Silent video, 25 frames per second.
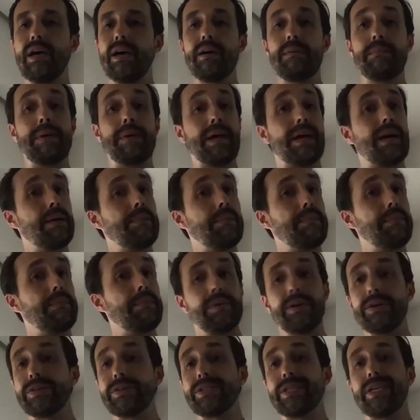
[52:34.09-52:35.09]
pick up a
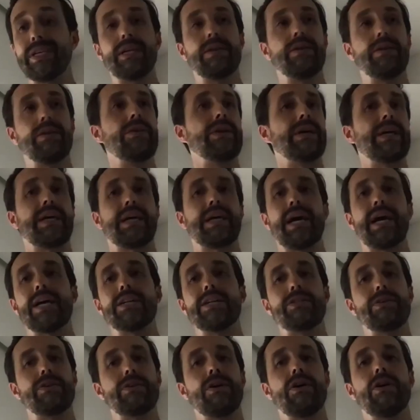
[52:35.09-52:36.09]
little signal and guide
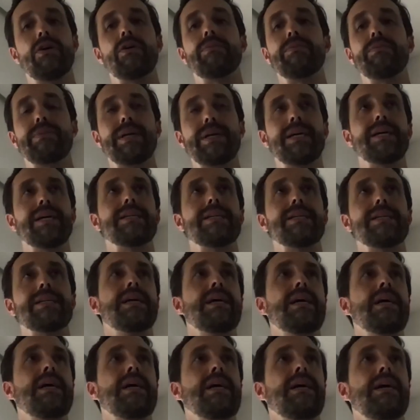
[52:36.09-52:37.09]
you home because
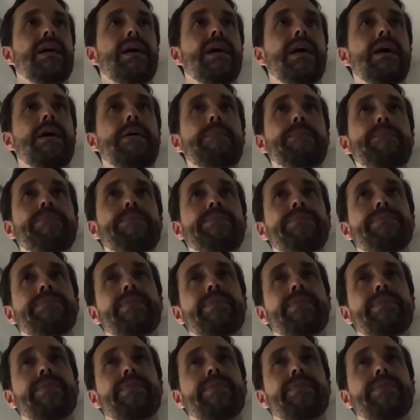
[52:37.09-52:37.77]
um,